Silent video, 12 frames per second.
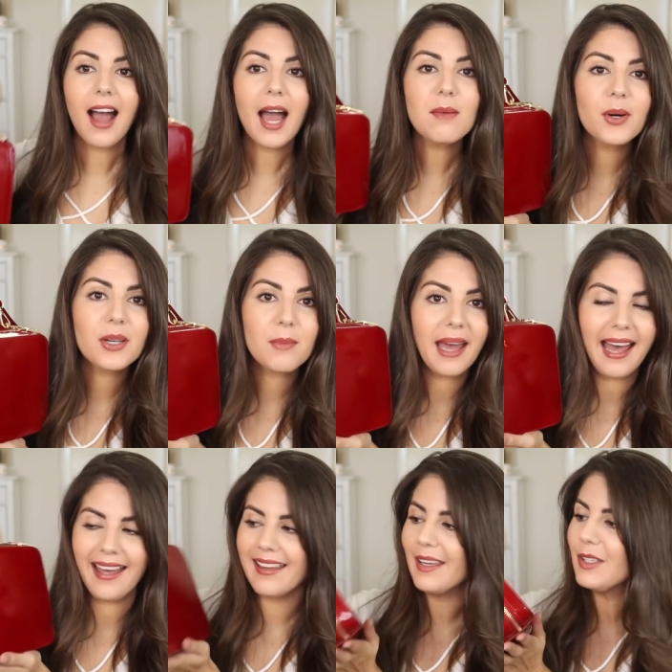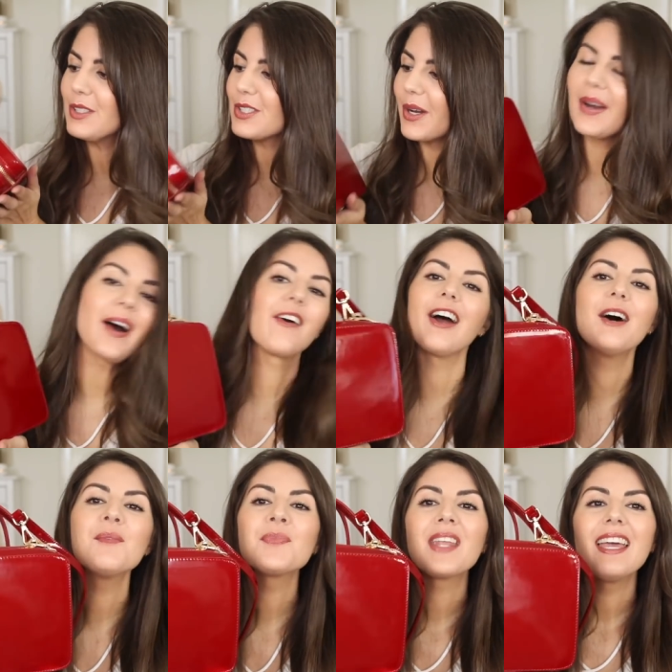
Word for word: I bought a bag, shock horror.